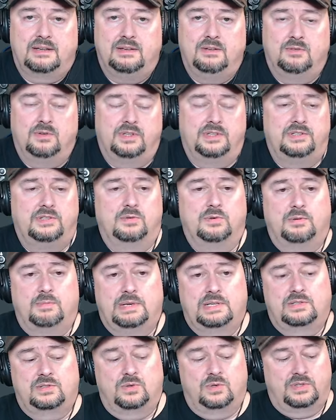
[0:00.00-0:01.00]
You really do want to
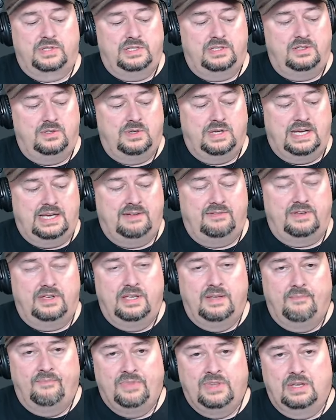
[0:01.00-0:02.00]
make sure that you have
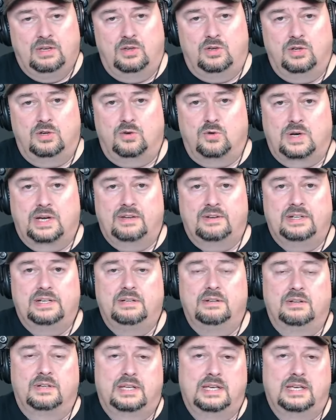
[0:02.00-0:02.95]
a good grounding and